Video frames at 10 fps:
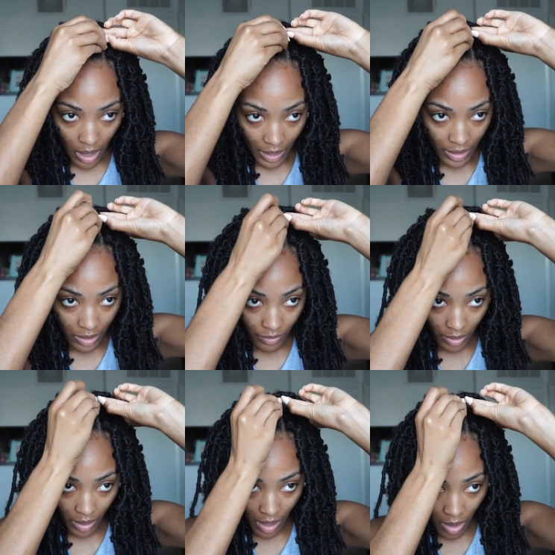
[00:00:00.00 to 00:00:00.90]
I just feel
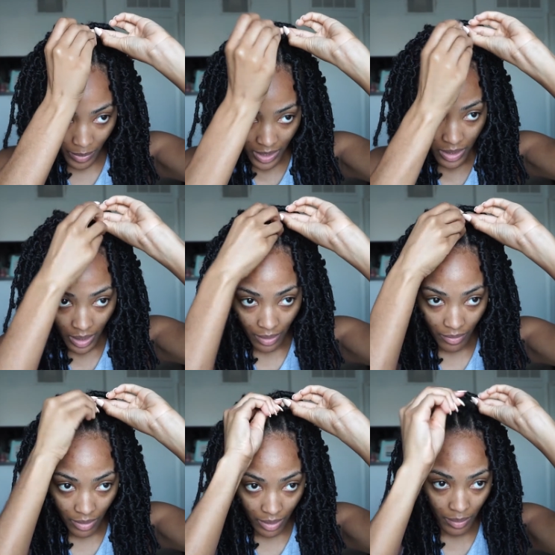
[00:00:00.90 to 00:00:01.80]
like I always say
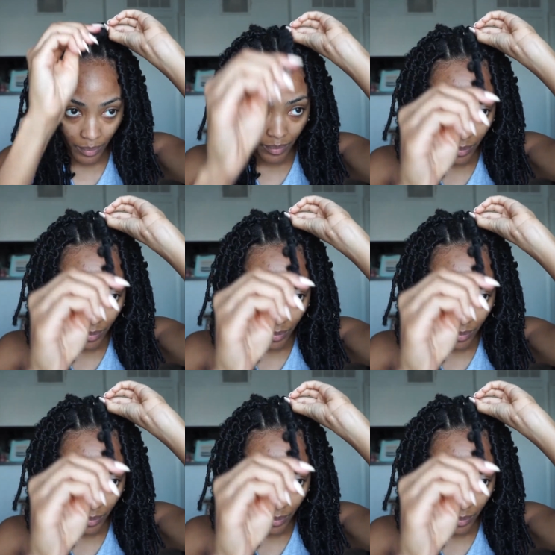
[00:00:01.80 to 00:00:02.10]
the